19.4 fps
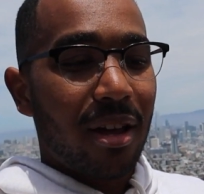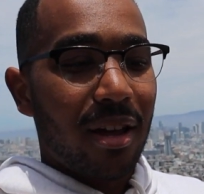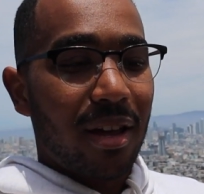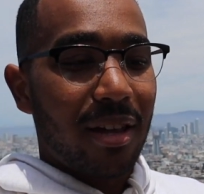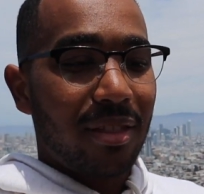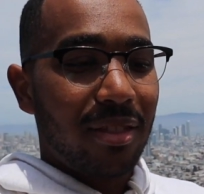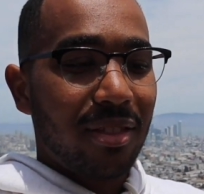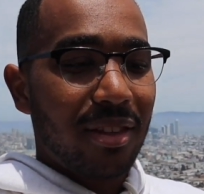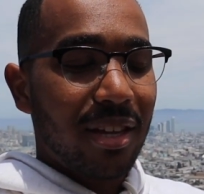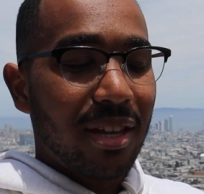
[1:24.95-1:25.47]

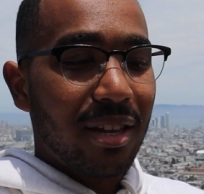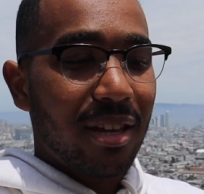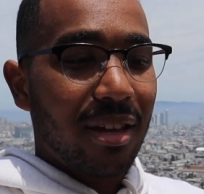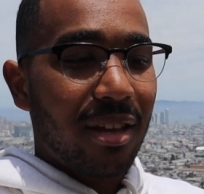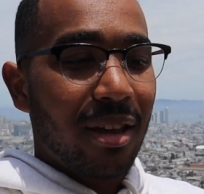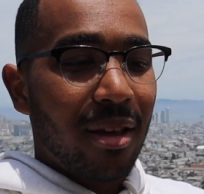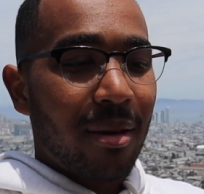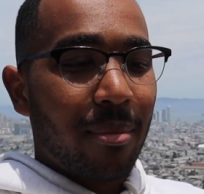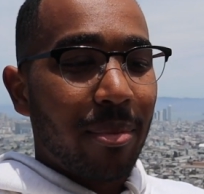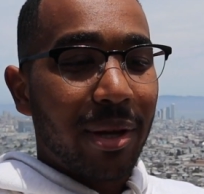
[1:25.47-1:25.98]
in
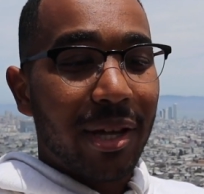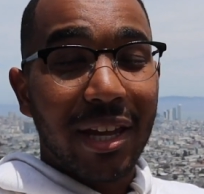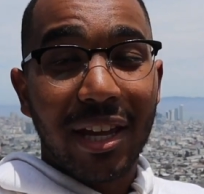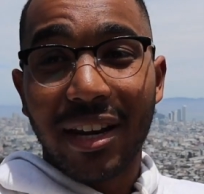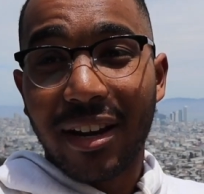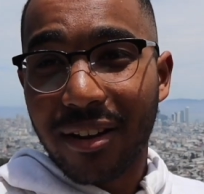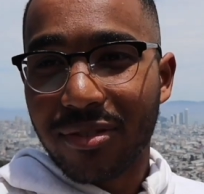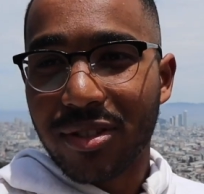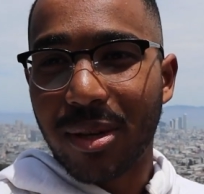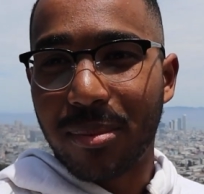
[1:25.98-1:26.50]
the
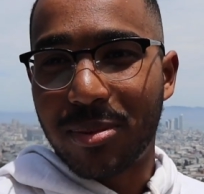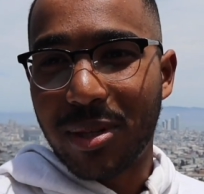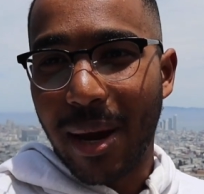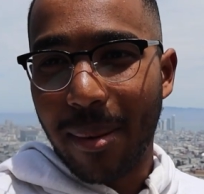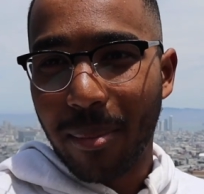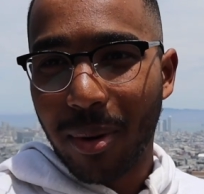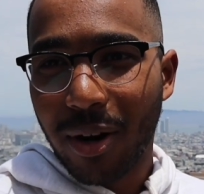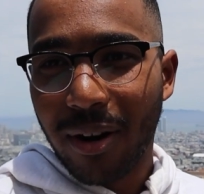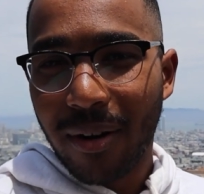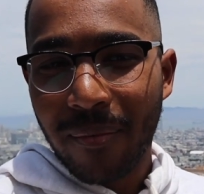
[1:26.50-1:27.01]
beginning of
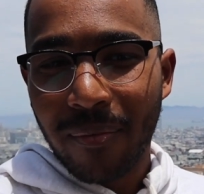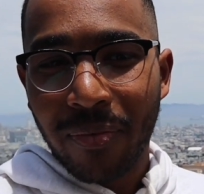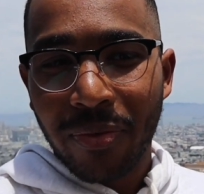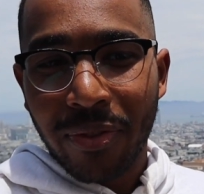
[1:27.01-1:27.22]
September.